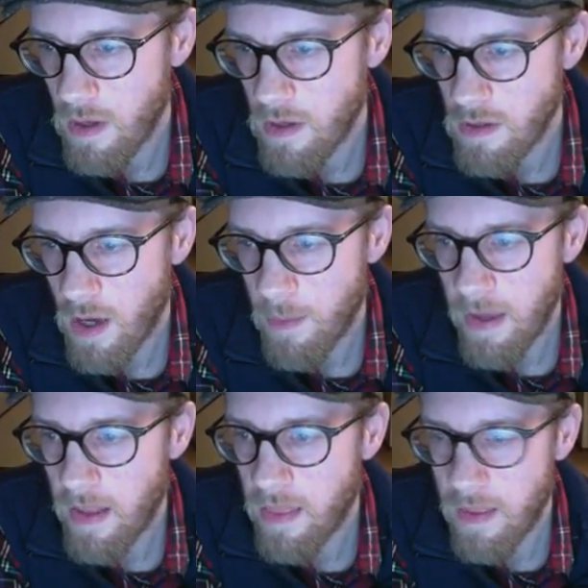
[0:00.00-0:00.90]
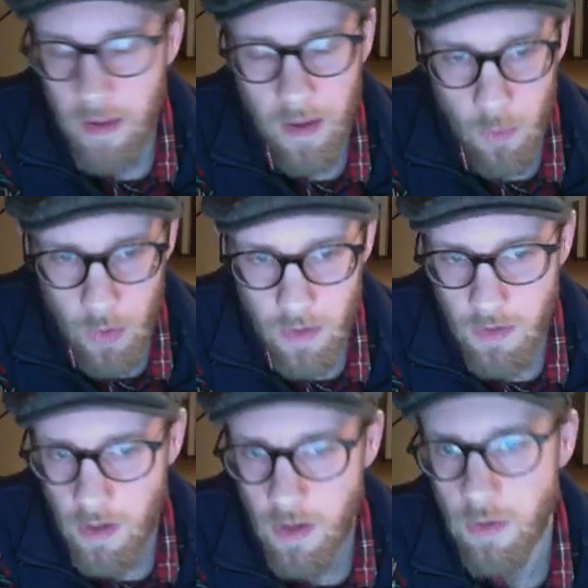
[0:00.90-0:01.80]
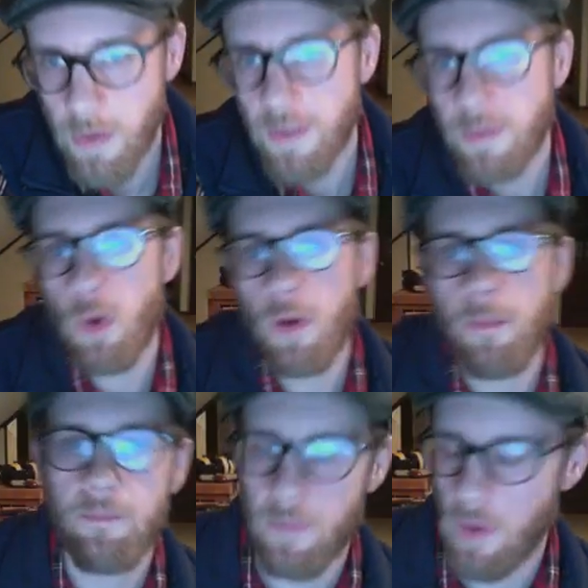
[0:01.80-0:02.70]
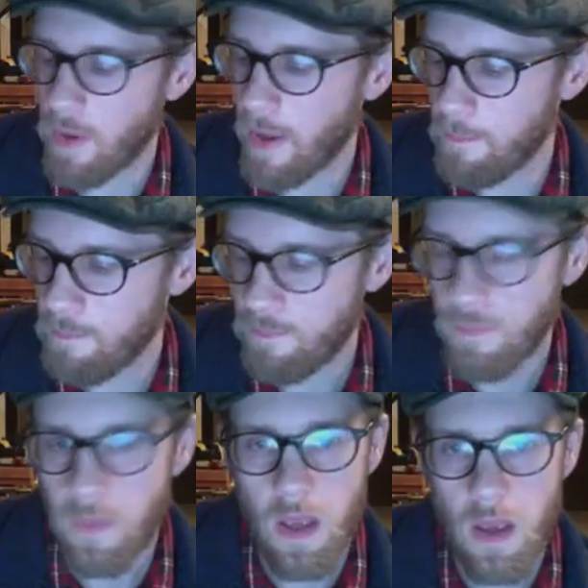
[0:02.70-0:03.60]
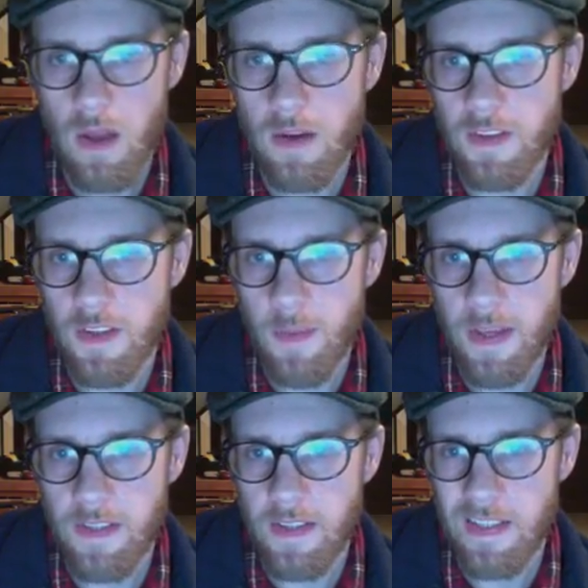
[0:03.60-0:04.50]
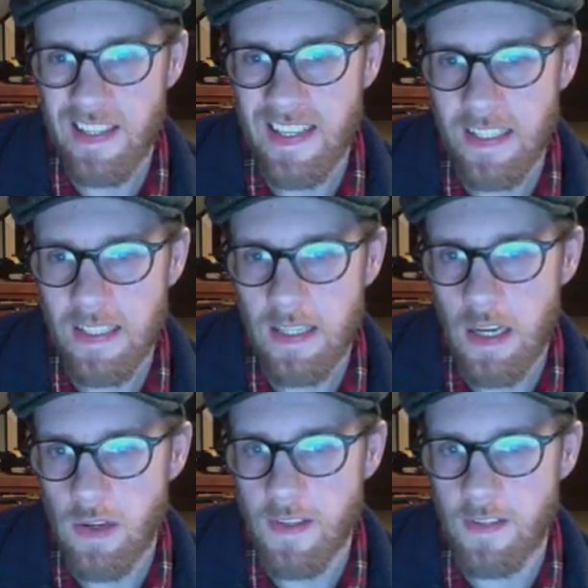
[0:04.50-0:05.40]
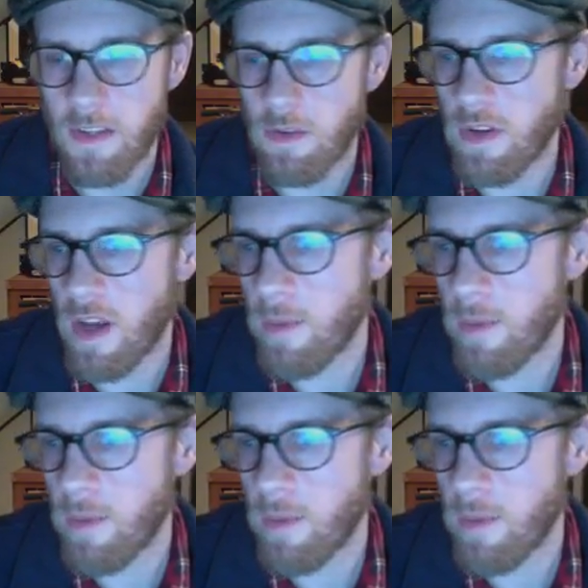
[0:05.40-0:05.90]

Tommy, I think I will start doing this more. Okay. Does this make sense? This here is the central dogma,